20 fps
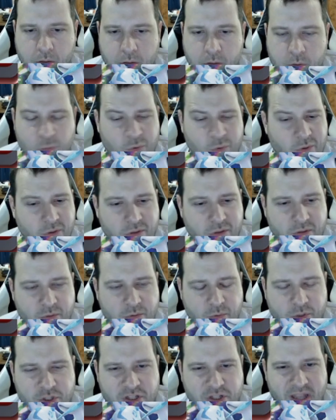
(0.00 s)
Do
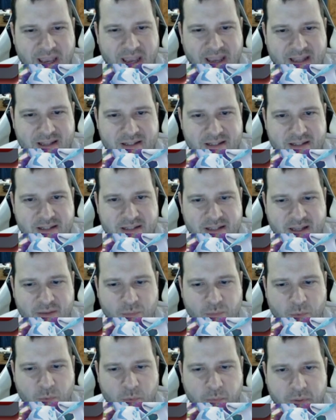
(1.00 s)
we just hands? Is that
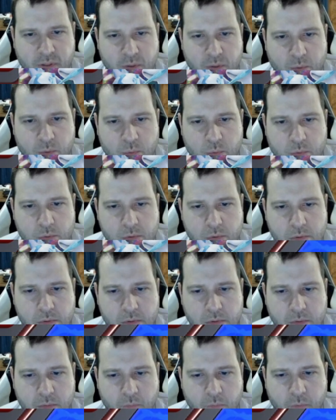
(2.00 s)
what we do?
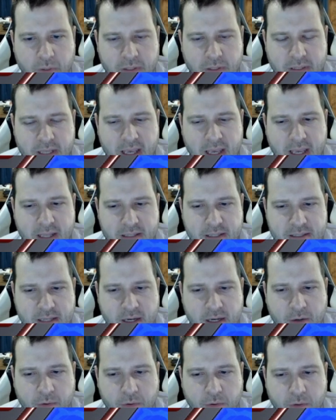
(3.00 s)
We get the hands
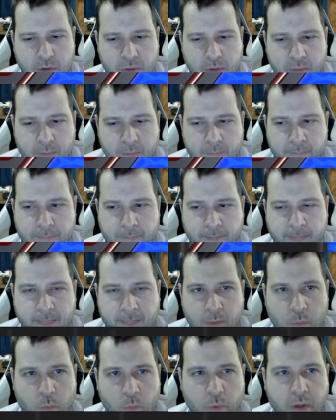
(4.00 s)
out.
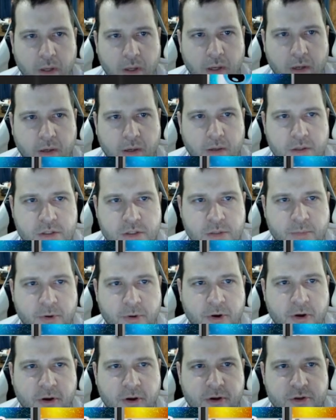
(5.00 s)
We can
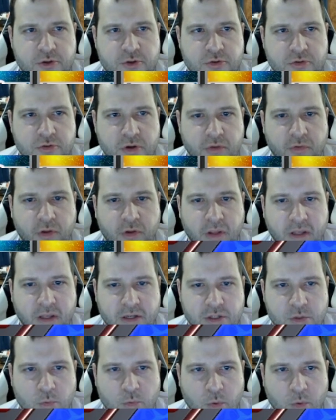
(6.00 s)
Superior Energy Retrieval and get
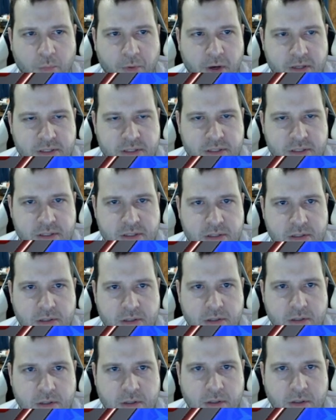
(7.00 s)
2 more prizes.
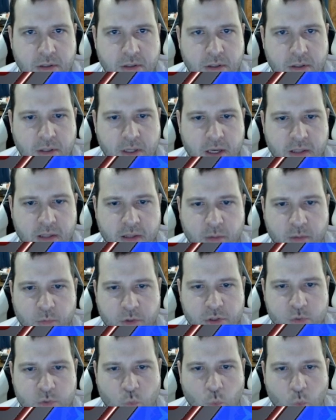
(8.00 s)
And then we
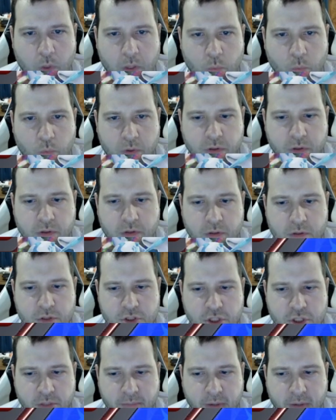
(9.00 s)
just win with
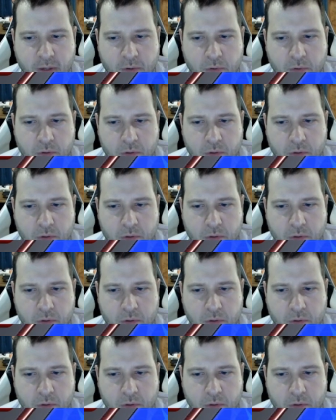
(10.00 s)
Chien-Pao.